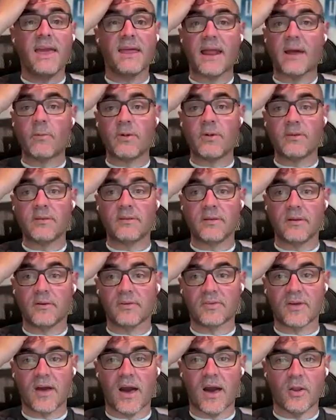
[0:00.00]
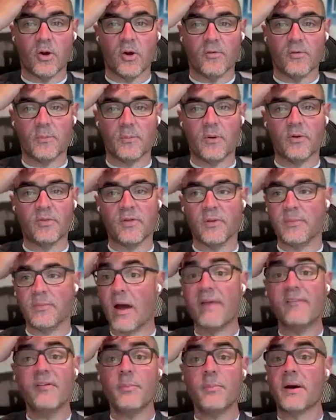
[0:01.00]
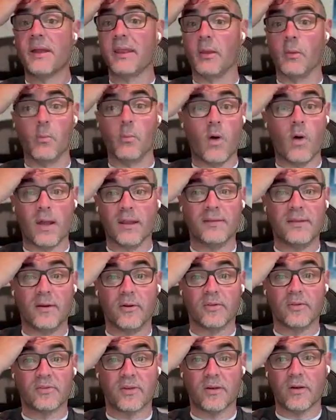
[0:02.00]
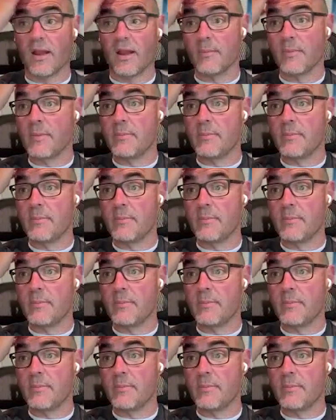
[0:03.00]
And I went Daryl Scott over both of them. Now, everybody wanted Daryl Scott.